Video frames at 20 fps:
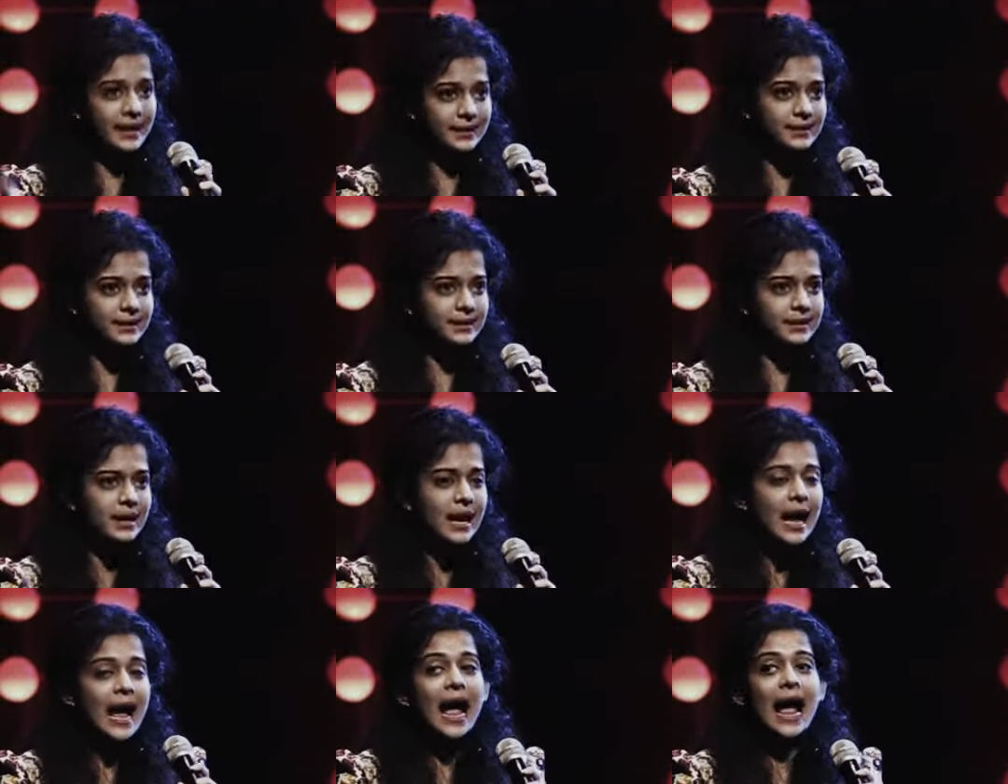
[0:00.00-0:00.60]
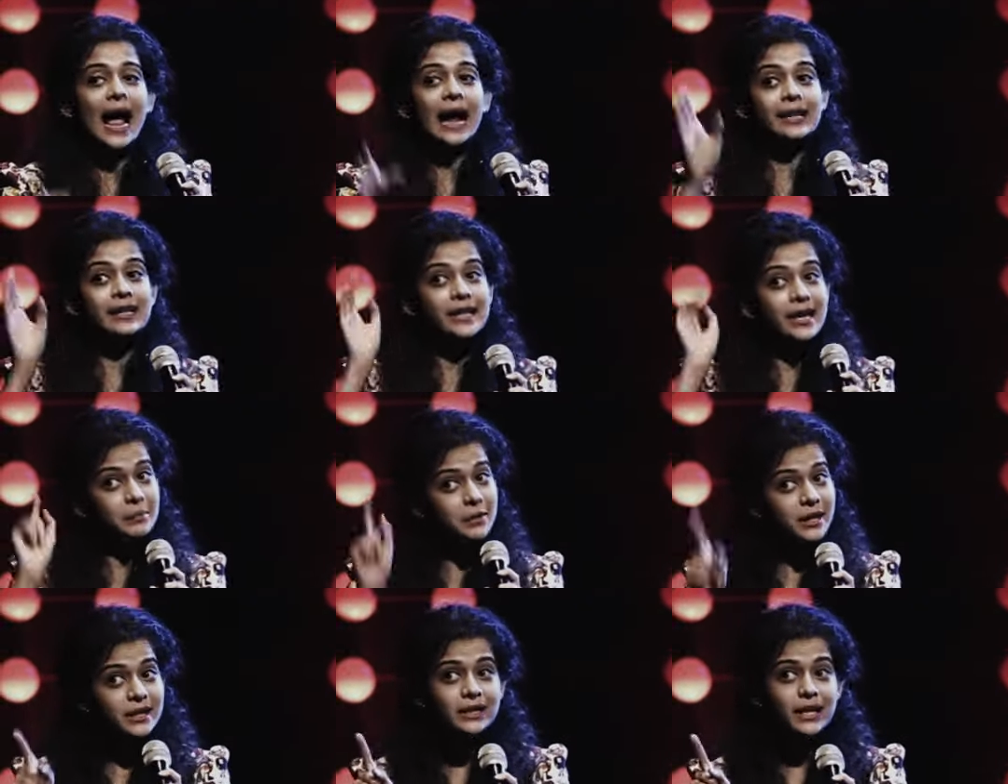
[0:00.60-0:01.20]
best. And
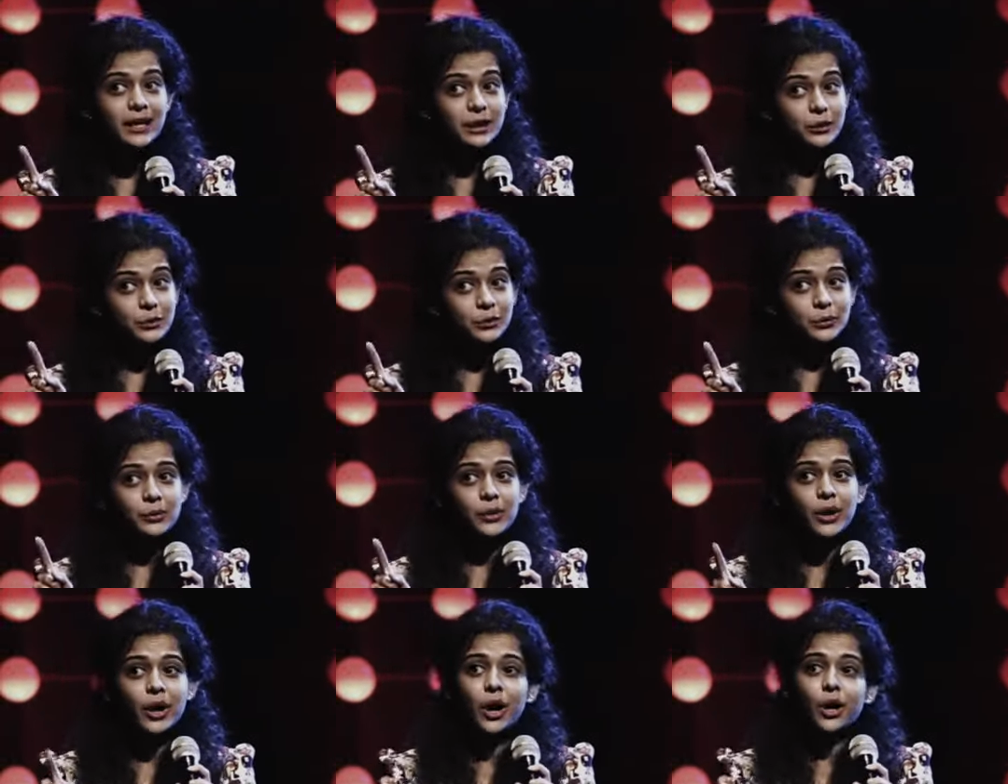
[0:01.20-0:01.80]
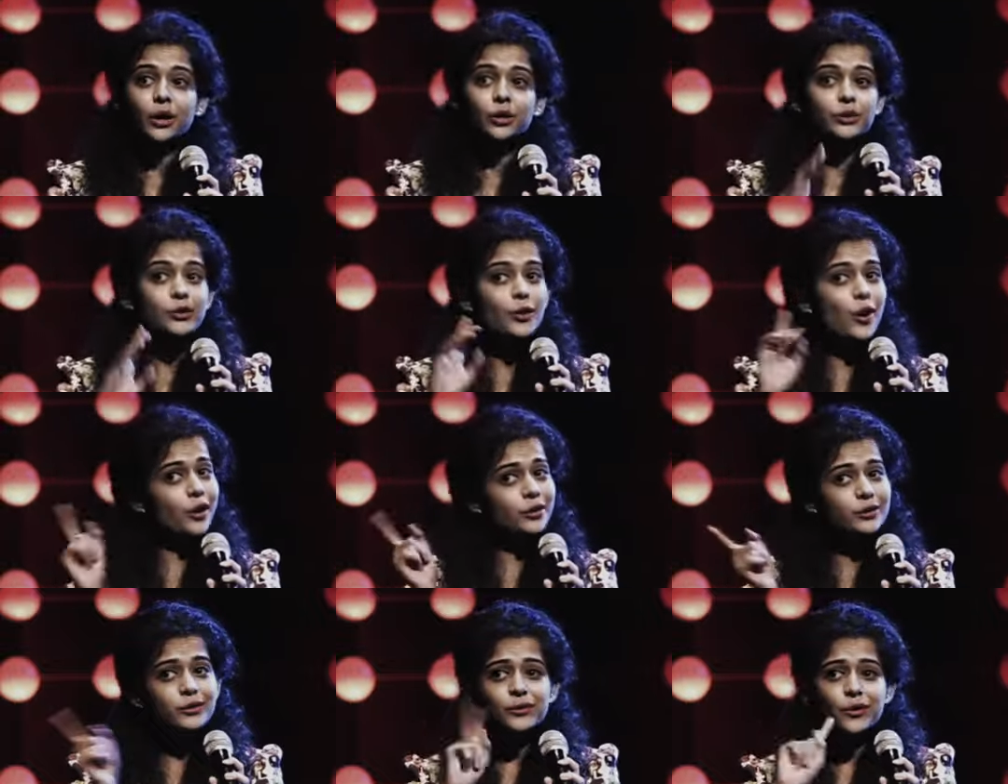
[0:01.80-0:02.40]
let me tell you,
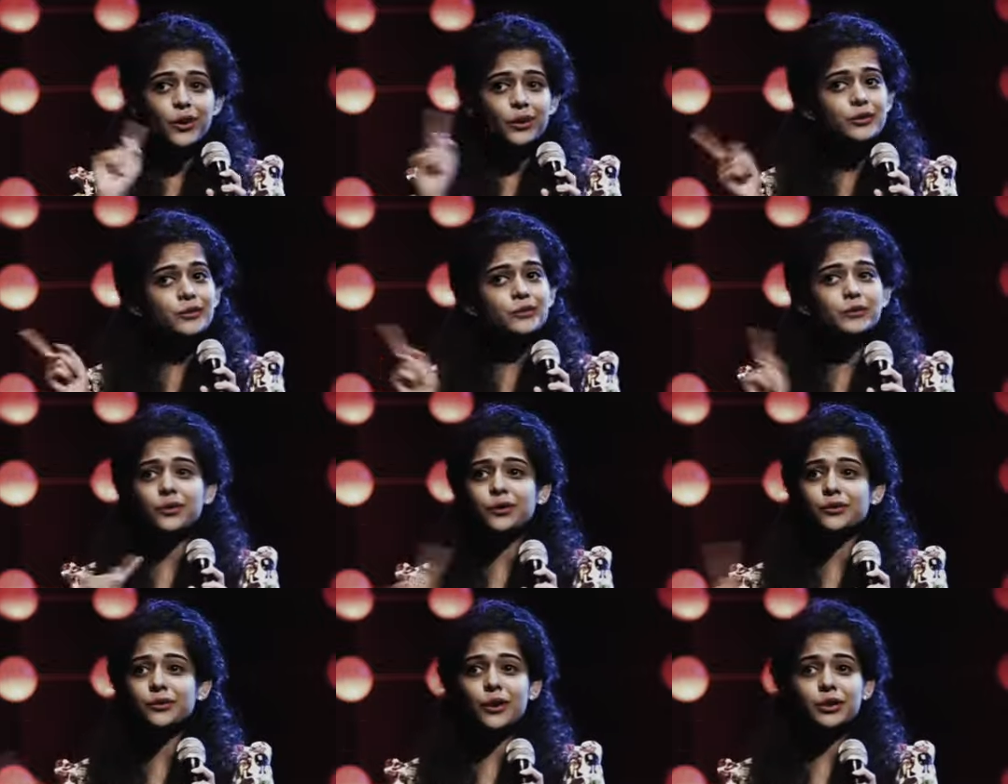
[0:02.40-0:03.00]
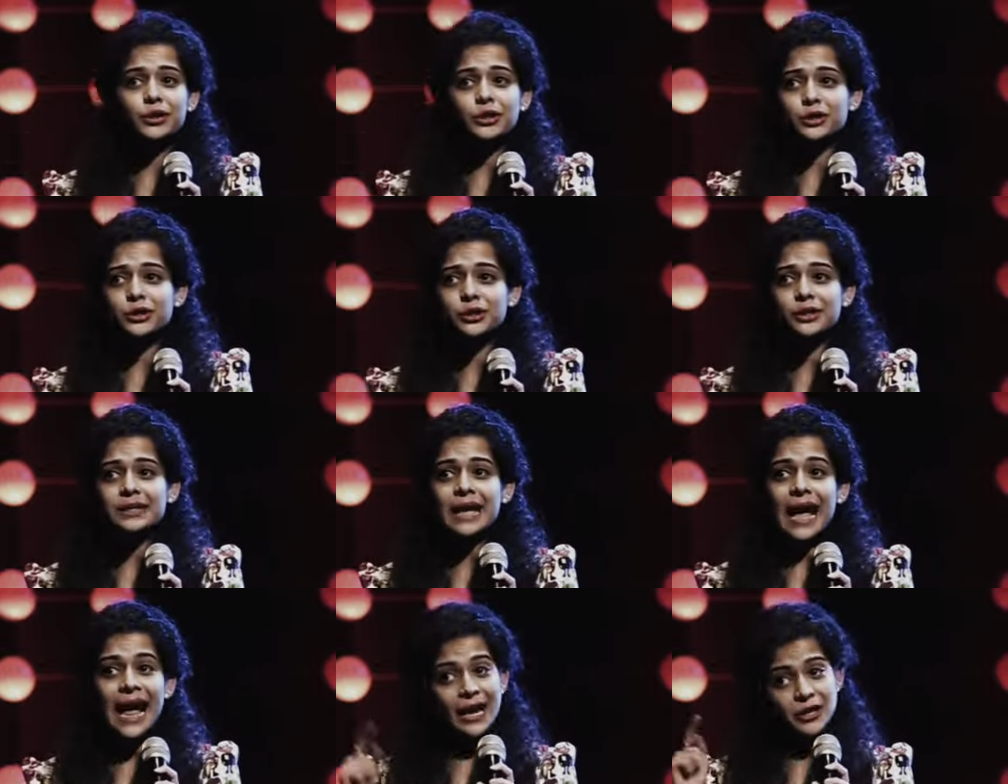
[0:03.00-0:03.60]
not a lot of those
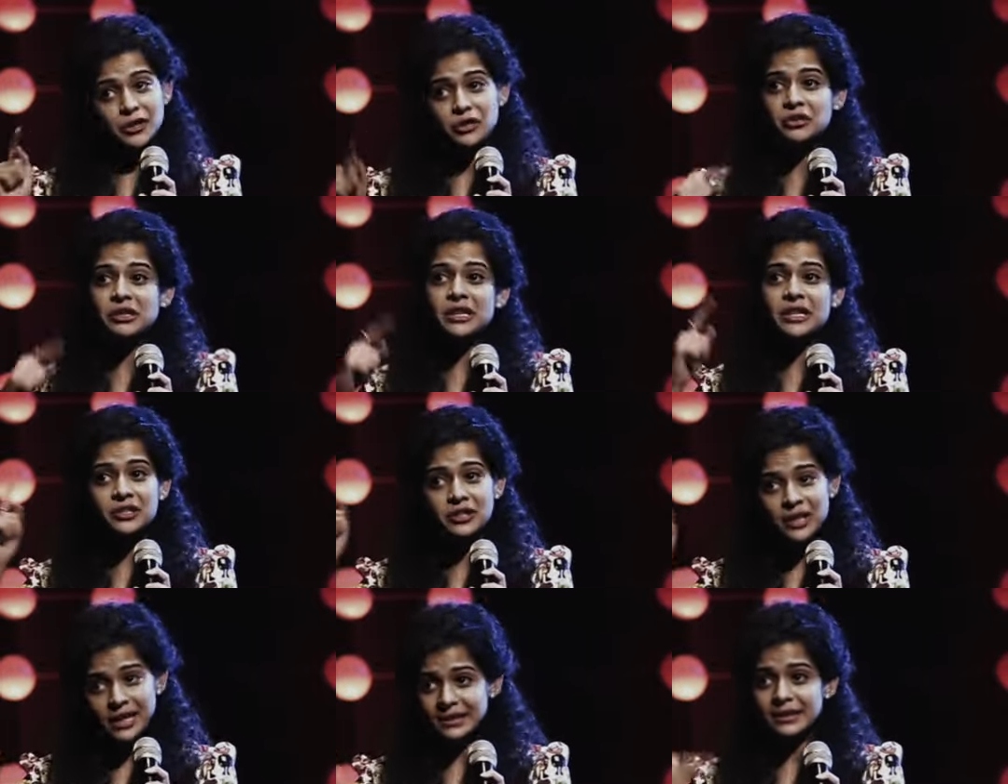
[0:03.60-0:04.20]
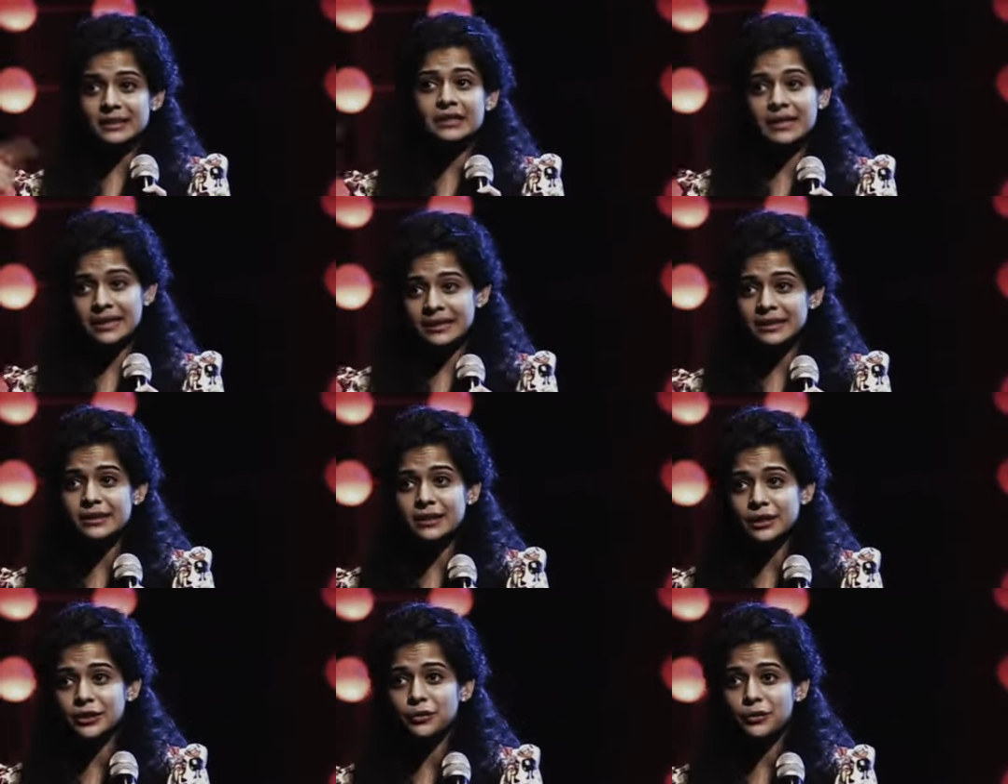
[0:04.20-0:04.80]
auditions actually
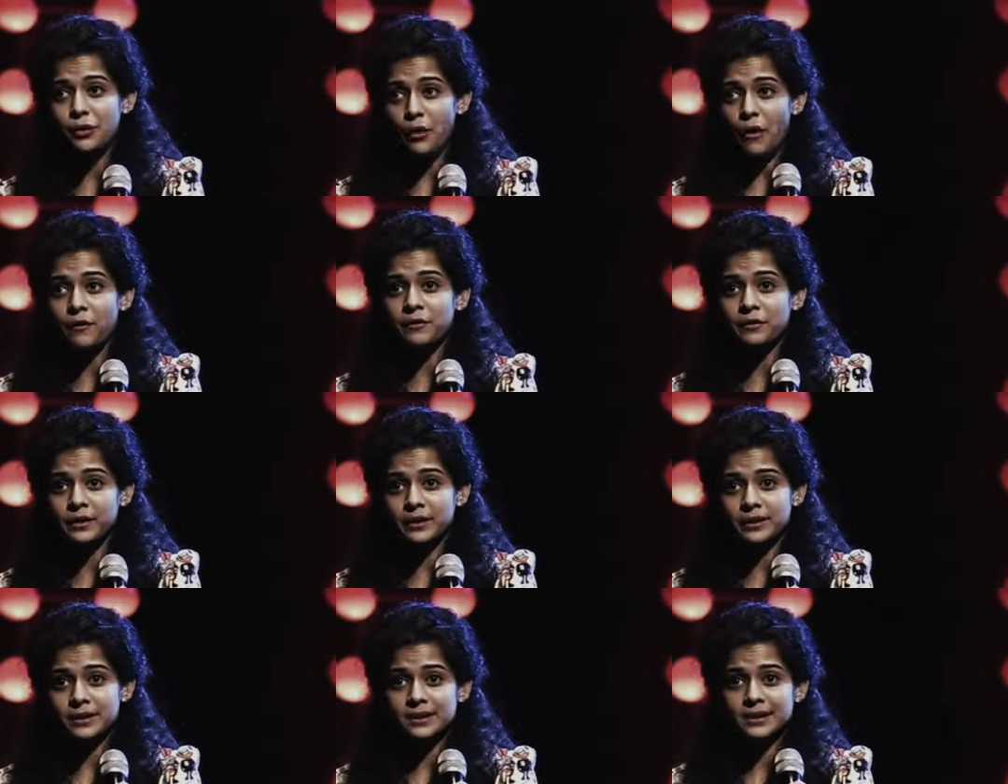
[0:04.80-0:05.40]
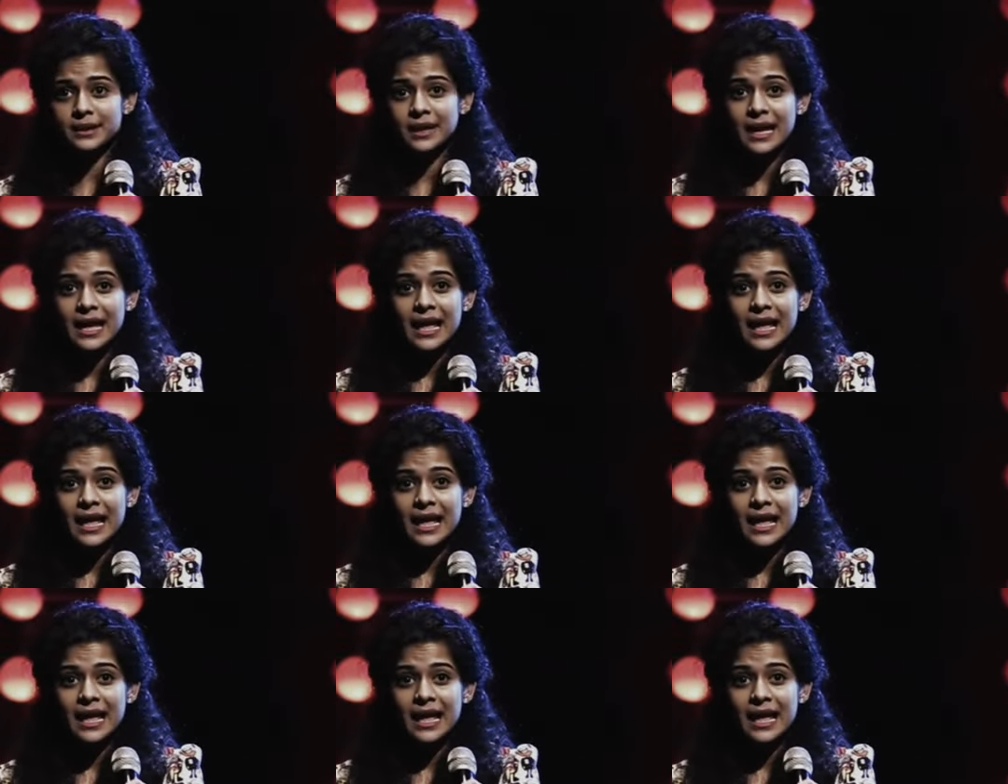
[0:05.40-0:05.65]
translated into offers.